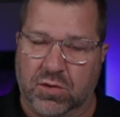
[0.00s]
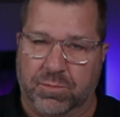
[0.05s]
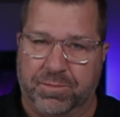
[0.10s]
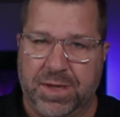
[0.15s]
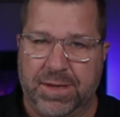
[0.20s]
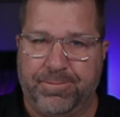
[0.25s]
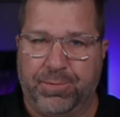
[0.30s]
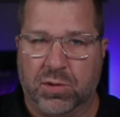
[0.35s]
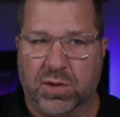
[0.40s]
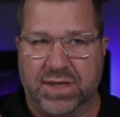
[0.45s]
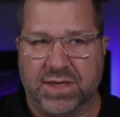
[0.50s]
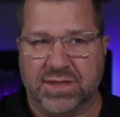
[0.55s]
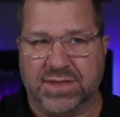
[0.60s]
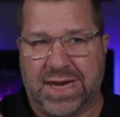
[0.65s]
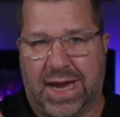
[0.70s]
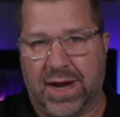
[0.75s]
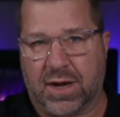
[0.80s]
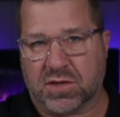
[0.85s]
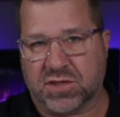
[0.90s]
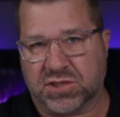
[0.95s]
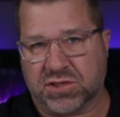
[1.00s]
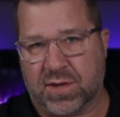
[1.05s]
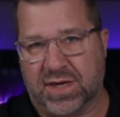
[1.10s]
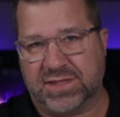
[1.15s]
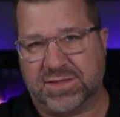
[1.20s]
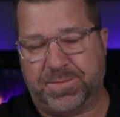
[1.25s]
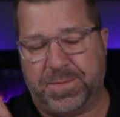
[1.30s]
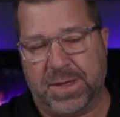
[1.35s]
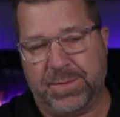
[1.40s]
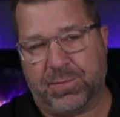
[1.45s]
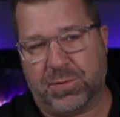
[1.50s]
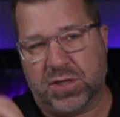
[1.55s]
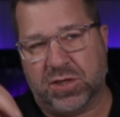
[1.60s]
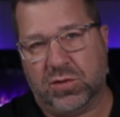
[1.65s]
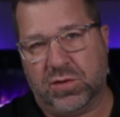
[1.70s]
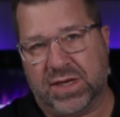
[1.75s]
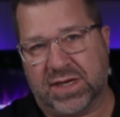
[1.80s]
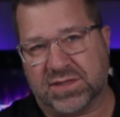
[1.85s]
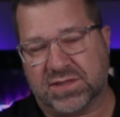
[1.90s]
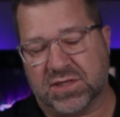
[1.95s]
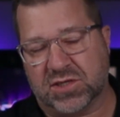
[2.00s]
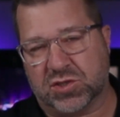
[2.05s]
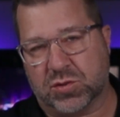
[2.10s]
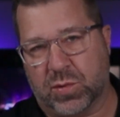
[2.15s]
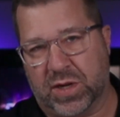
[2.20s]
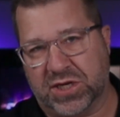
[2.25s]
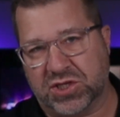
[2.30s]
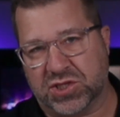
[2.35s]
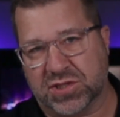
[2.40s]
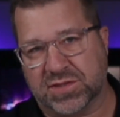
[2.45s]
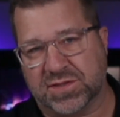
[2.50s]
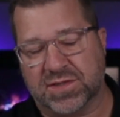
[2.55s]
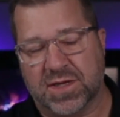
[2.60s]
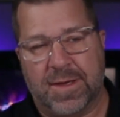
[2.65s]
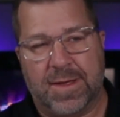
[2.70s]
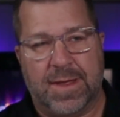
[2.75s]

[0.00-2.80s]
People in dire straits, people in unique situations,